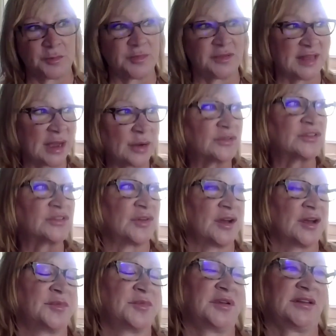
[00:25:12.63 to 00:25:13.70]
But that was
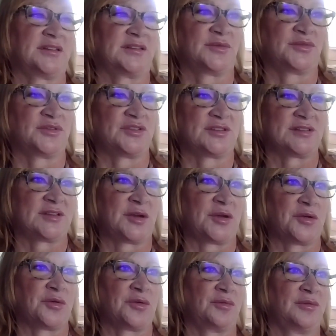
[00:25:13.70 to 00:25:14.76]
fun because it was just
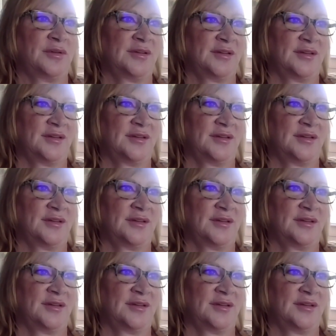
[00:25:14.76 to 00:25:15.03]
so,